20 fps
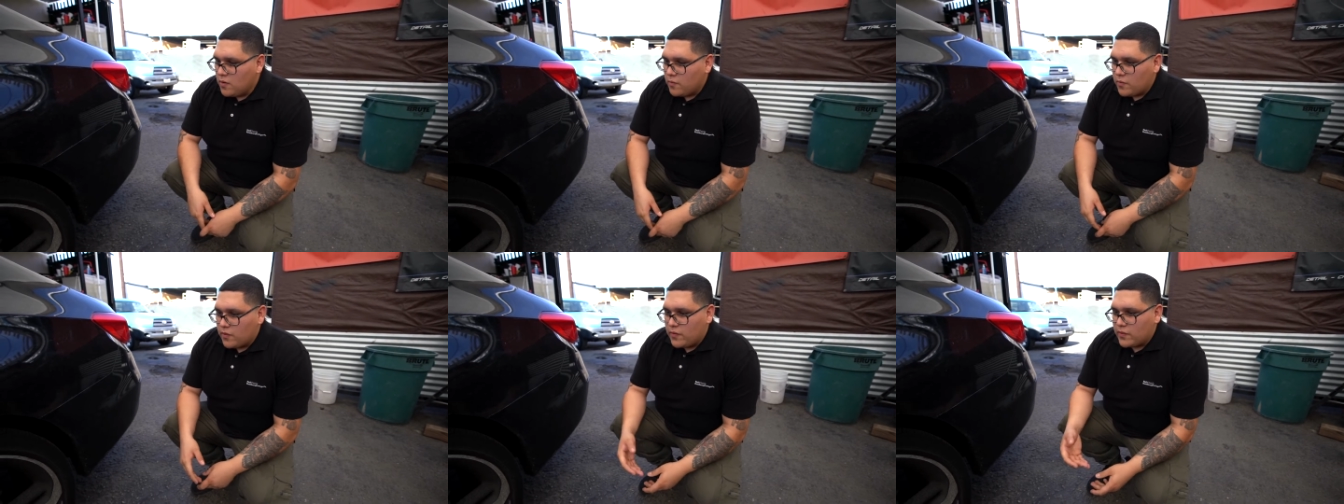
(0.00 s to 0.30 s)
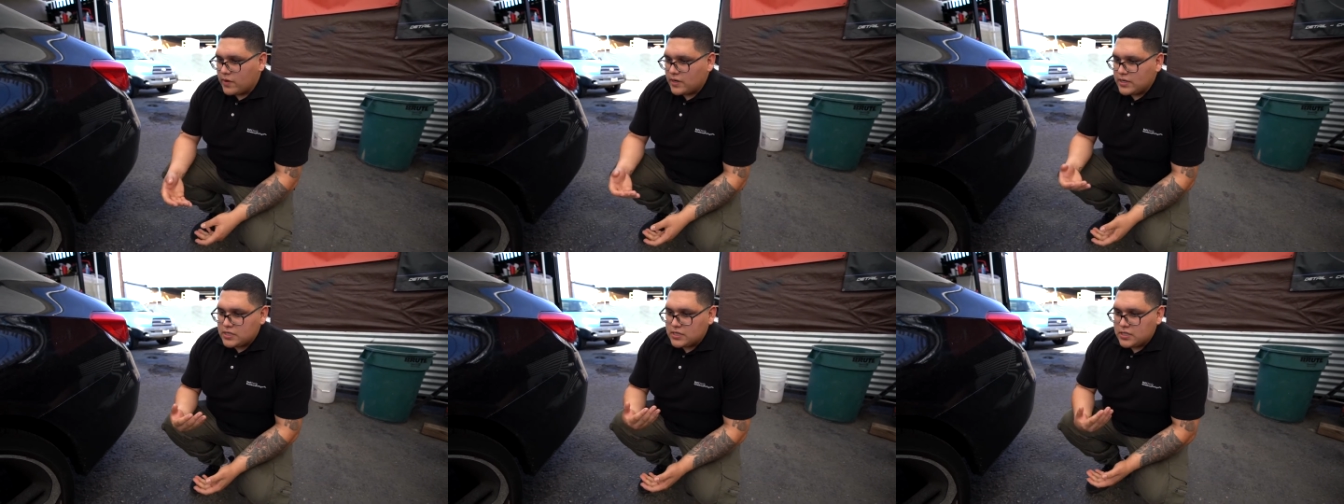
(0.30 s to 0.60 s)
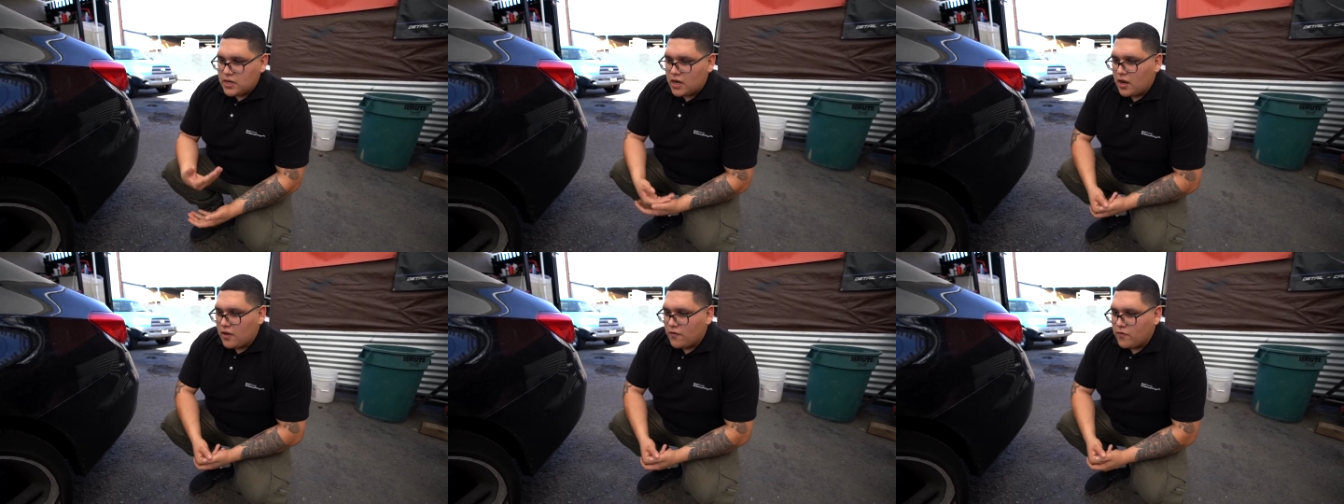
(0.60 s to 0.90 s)
But we're gonna
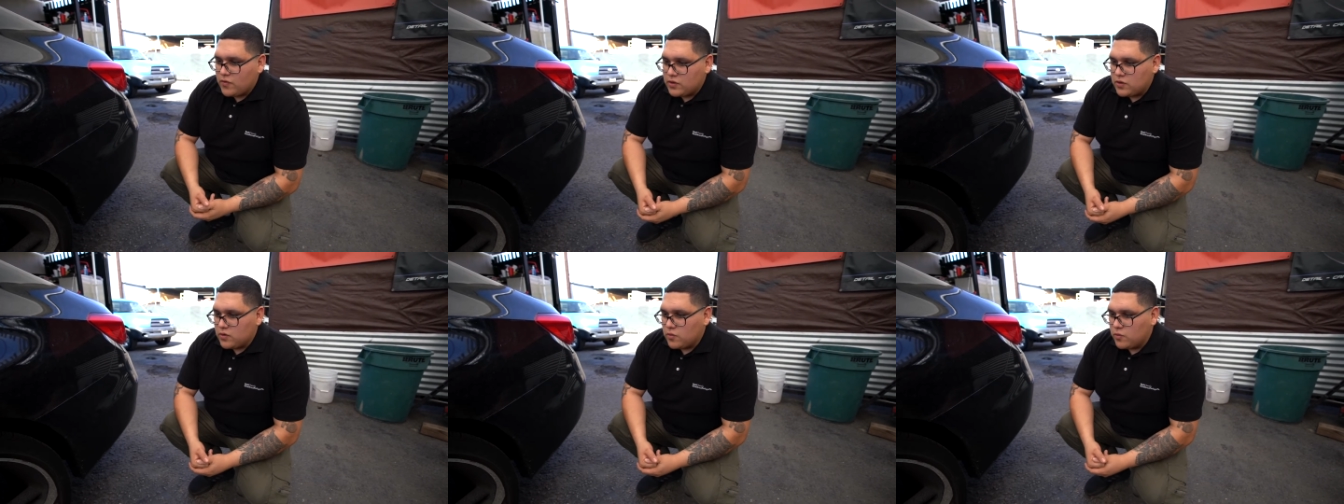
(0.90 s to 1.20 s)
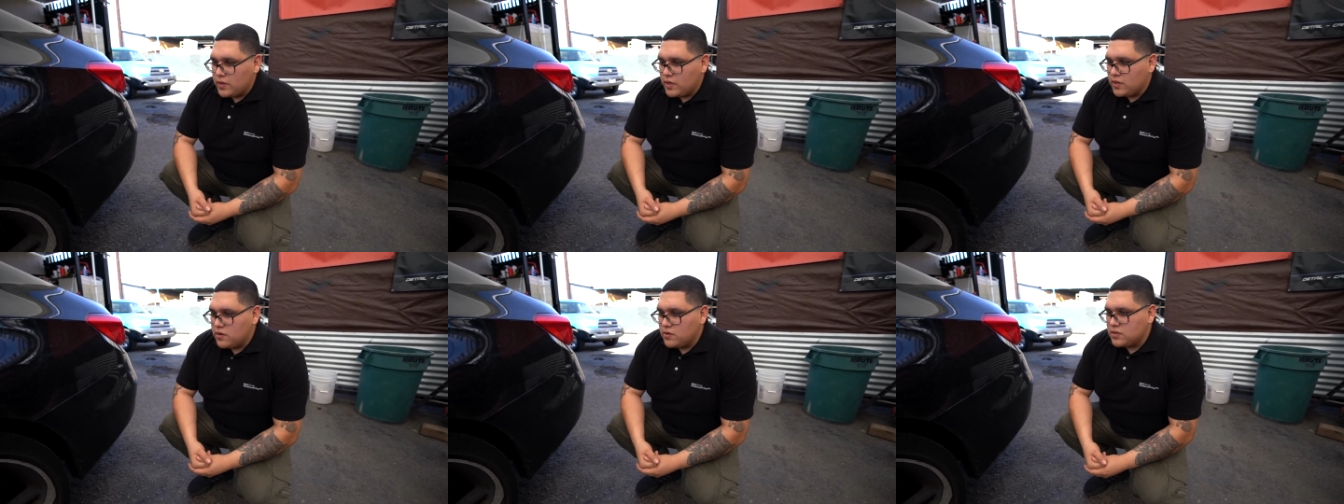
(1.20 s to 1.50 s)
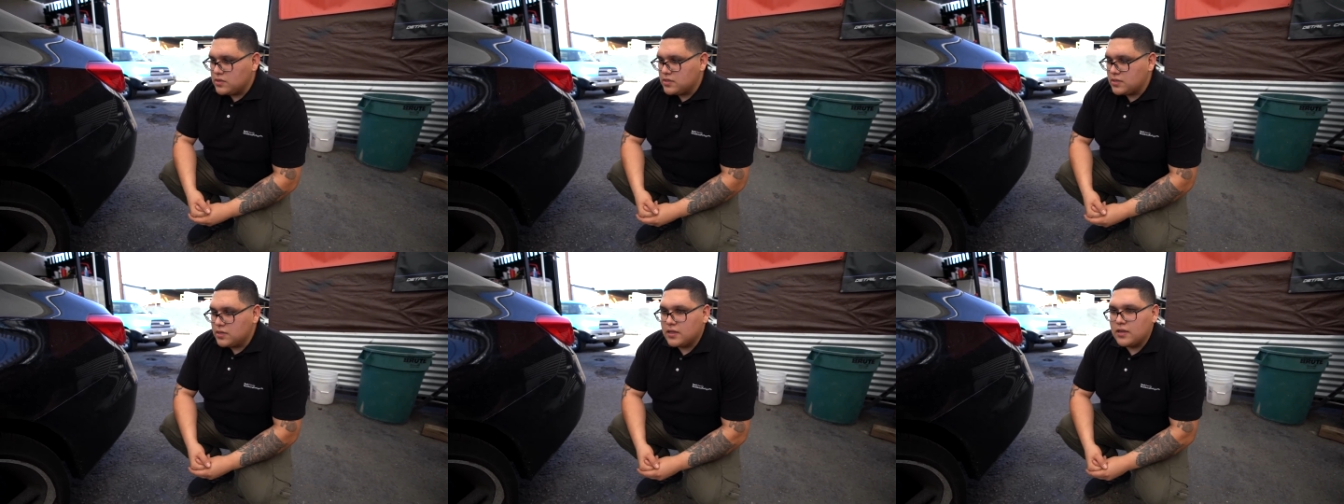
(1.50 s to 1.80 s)
start off with the
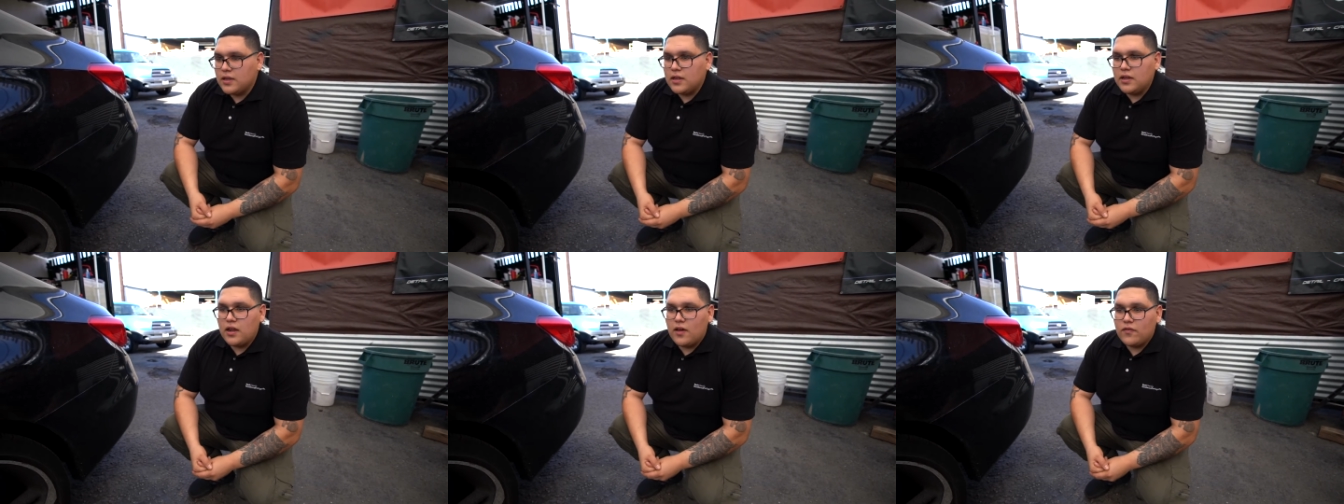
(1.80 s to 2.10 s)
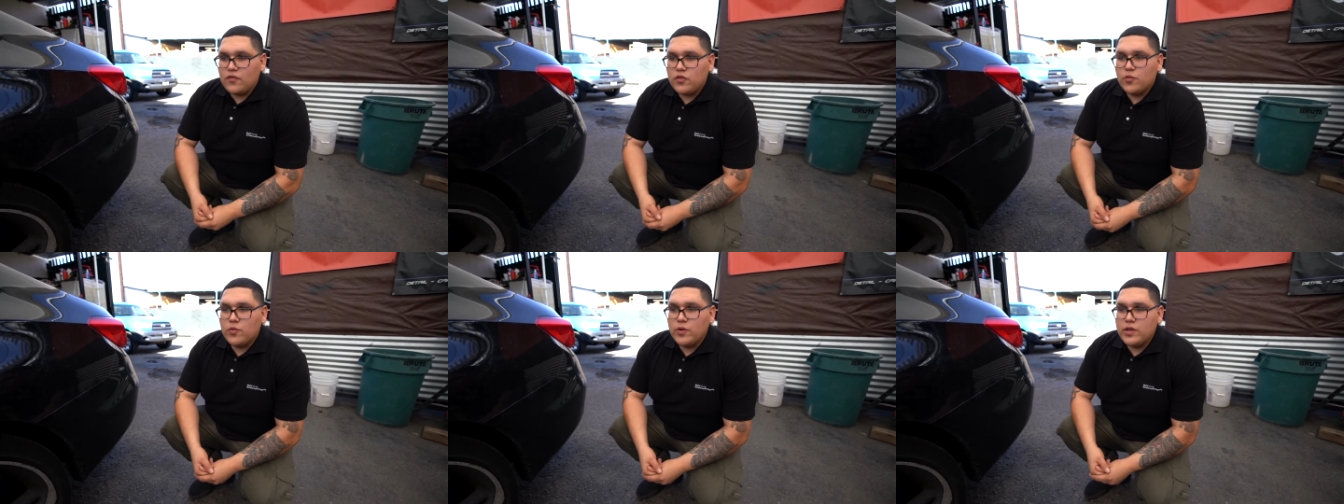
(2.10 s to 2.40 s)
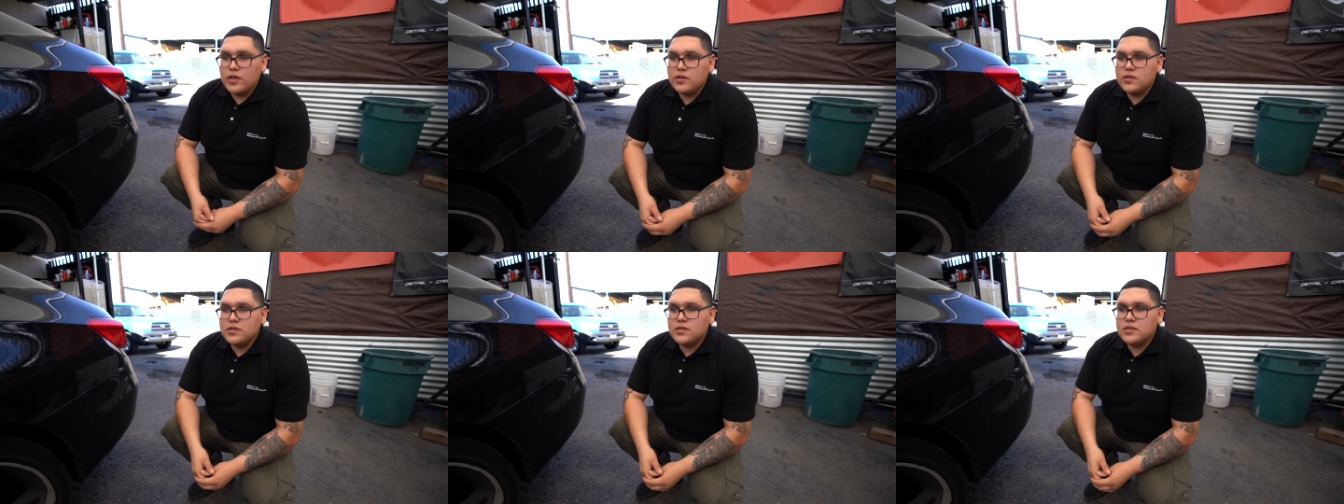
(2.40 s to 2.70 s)
wheels, clean off the
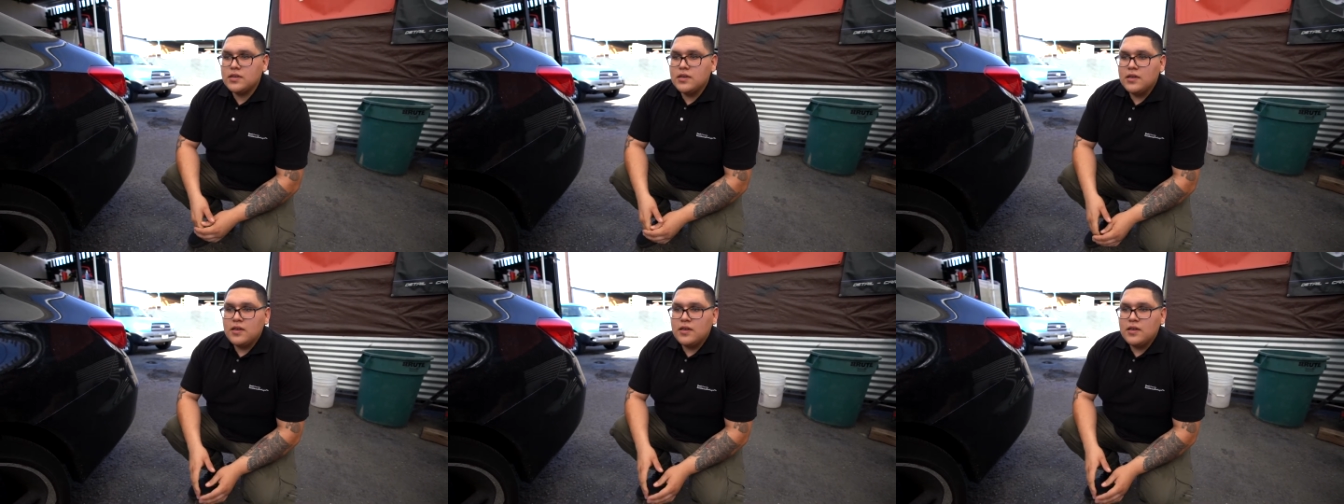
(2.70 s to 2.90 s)
wheels.